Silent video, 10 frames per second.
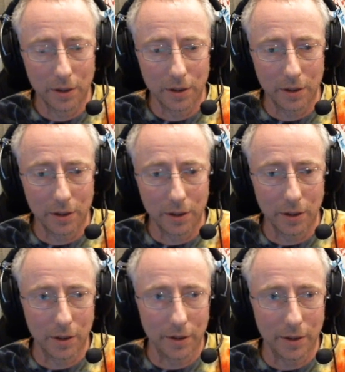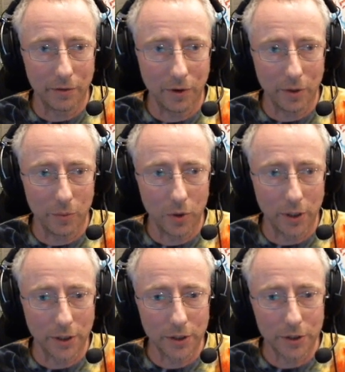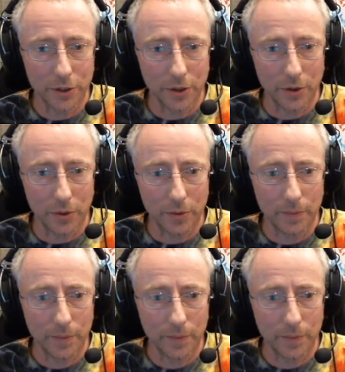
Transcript: They've already won, so